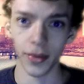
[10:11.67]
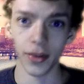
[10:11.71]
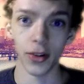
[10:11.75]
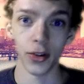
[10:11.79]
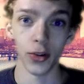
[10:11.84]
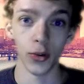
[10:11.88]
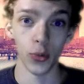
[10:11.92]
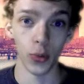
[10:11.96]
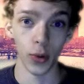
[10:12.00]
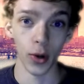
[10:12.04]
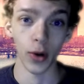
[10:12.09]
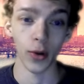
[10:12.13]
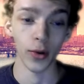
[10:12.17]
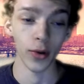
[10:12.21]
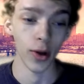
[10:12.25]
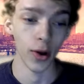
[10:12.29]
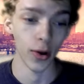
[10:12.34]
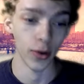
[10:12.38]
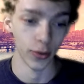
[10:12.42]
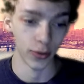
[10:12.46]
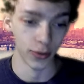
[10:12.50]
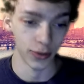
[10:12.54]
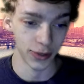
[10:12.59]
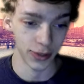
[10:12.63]
You will
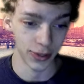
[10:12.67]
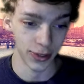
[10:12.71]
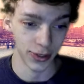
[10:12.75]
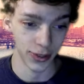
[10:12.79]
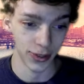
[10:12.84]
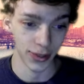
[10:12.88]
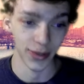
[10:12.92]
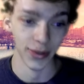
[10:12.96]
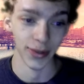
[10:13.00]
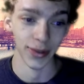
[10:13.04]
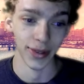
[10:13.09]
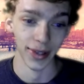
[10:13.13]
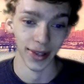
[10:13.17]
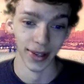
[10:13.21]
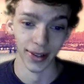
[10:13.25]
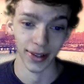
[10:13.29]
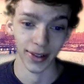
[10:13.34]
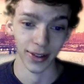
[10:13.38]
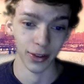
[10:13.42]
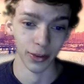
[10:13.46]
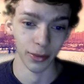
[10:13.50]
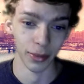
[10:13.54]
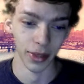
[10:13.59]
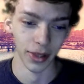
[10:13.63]
know soon in a
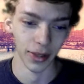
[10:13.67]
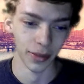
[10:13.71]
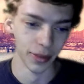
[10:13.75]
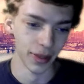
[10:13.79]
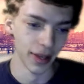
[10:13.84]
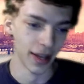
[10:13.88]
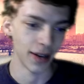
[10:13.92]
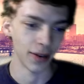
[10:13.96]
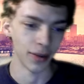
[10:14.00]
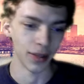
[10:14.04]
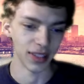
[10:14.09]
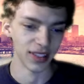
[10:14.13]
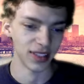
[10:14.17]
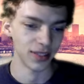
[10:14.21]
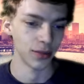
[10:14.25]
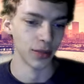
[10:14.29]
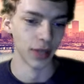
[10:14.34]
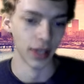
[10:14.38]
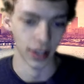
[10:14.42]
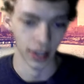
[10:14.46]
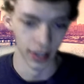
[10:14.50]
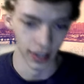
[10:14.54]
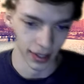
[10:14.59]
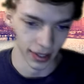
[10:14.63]
little bit. But anyways, we're
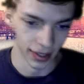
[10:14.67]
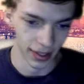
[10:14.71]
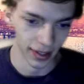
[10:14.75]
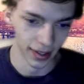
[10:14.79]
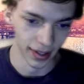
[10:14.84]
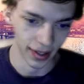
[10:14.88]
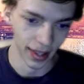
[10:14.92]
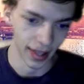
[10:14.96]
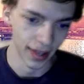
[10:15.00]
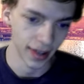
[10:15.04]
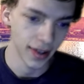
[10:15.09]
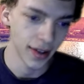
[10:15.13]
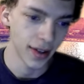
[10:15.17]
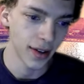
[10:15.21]
not going to get into that.